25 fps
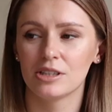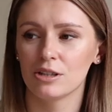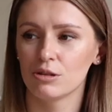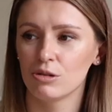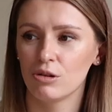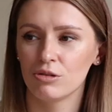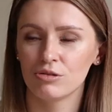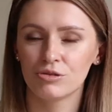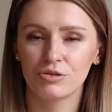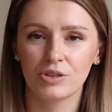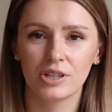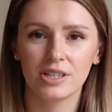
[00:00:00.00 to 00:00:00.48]
the
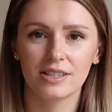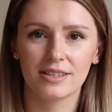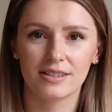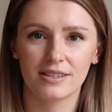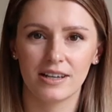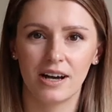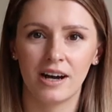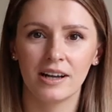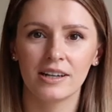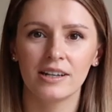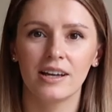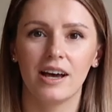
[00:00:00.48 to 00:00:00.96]
laundry is
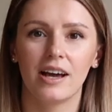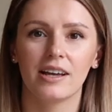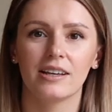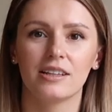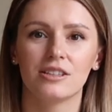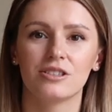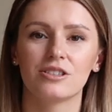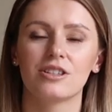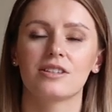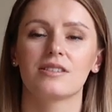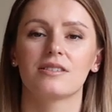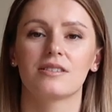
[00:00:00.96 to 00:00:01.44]
done. I
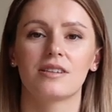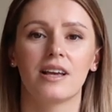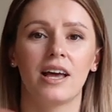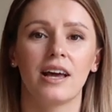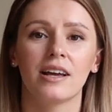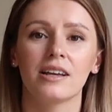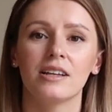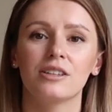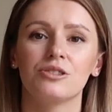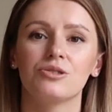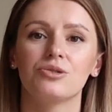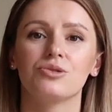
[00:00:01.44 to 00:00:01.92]
can just
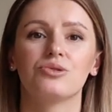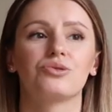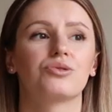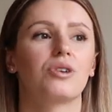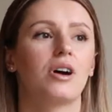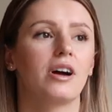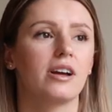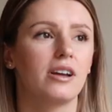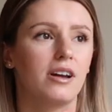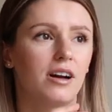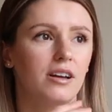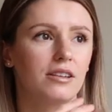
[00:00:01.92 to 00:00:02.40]
hang it to
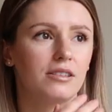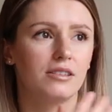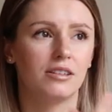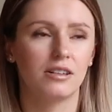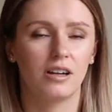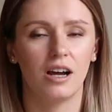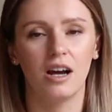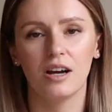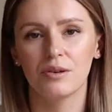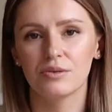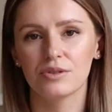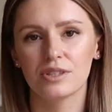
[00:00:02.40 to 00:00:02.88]
dry
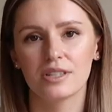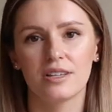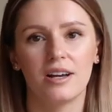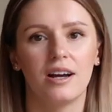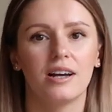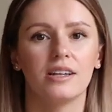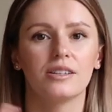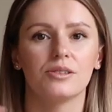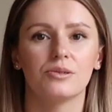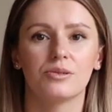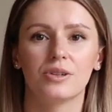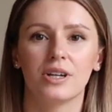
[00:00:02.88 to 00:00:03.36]
either
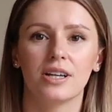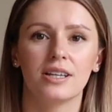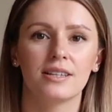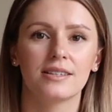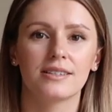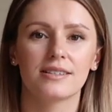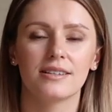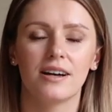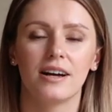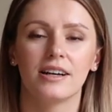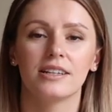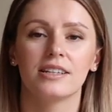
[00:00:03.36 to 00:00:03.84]
outside or
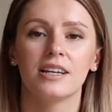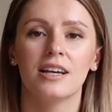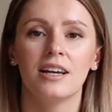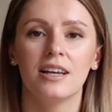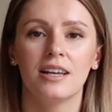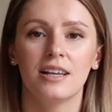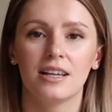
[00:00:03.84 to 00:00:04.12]
inside,